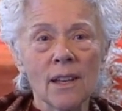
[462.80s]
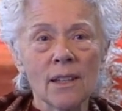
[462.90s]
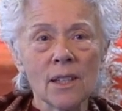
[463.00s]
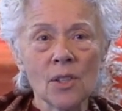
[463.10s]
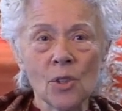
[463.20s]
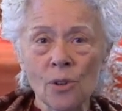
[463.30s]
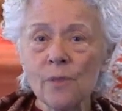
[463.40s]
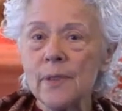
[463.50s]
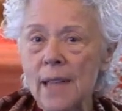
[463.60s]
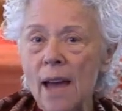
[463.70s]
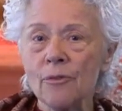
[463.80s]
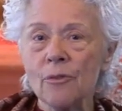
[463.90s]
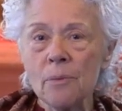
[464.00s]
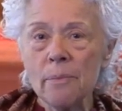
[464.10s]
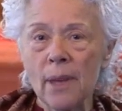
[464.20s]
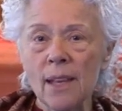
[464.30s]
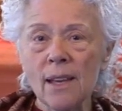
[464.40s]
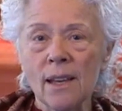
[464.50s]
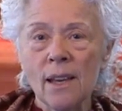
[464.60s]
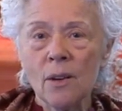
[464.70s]
deserves that from me.
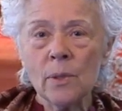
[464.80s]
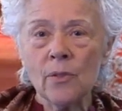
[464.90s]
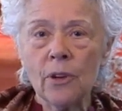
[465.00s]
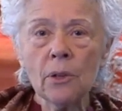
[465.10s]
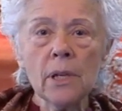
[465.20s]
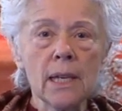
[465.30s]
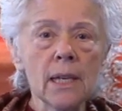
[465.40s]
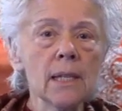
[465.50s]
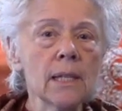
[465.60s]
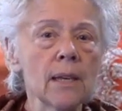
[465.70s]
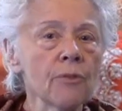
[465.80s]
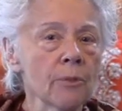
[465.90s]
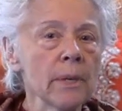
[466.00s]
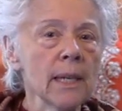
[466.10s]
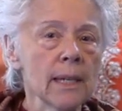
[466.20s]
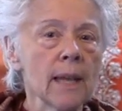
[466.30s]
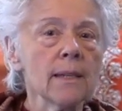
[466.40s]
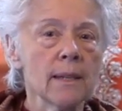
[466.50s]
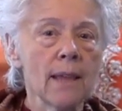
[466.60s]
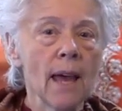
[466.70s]
It was very easy for me to
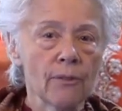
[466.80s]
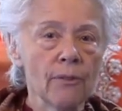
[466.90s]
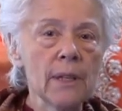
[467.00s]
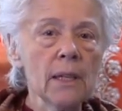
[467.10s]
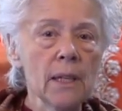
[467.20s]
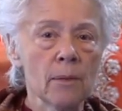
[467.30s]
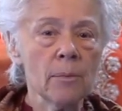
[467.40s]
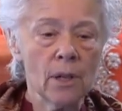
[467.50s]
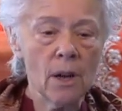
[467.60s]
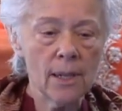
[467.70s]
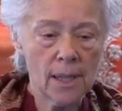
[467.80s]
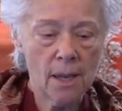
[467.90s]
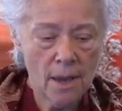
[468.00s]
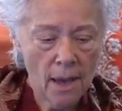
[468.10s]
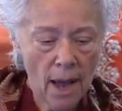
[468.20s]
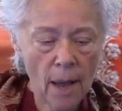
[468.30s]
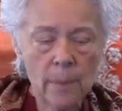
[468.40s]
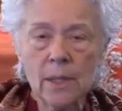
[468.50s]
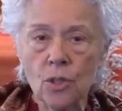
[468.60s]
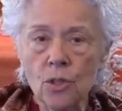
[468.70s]
get to that feeling because I
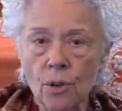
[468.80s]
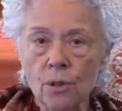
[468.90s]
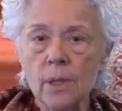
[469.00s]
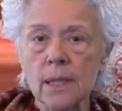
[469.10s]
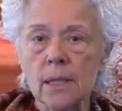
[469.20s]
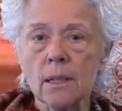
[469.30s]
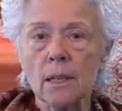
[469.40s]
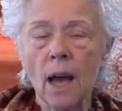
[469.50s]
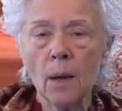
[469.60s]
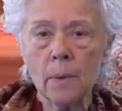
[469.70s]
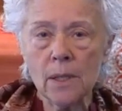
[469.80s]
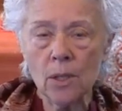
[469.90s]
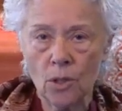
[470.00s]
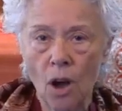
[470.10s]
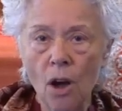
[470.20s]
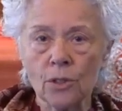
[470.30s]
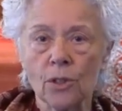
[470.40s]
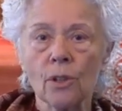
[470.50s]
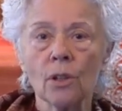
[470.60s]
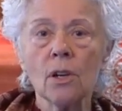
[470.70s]
was a nurse, I was a
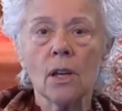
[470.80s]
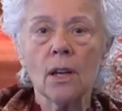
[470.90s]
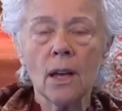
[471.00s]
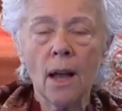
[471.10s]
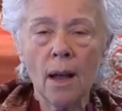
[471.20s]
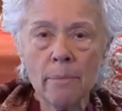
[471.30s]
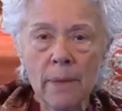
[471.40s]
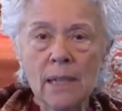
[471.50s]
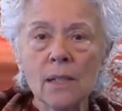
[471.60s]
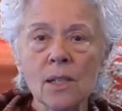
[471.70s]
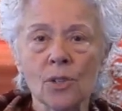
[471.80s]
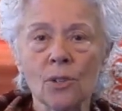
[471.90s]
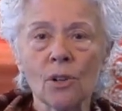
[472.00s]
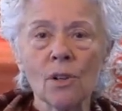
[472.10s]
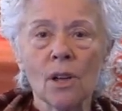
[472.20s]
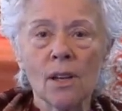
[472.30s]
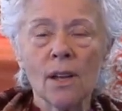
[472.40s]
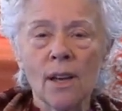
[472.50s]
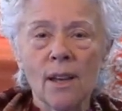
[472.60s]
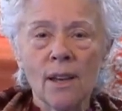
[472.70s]
doctor, a minister.
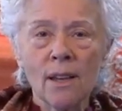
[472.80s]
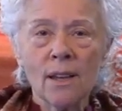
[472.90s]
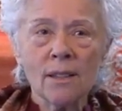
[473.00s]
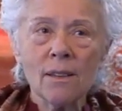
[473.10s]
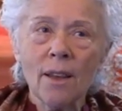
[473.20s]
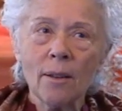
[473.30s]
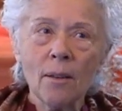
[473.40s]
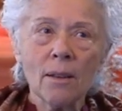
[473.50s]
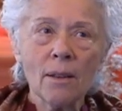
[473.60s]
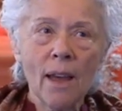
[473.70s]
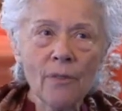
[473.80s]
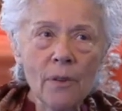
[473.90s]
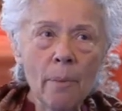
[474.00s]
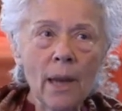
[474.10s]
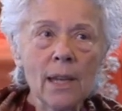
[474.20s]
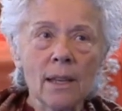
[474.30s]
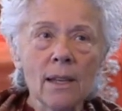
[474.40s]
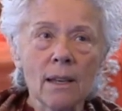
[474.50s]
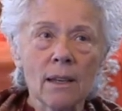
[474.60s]
It's like everybody,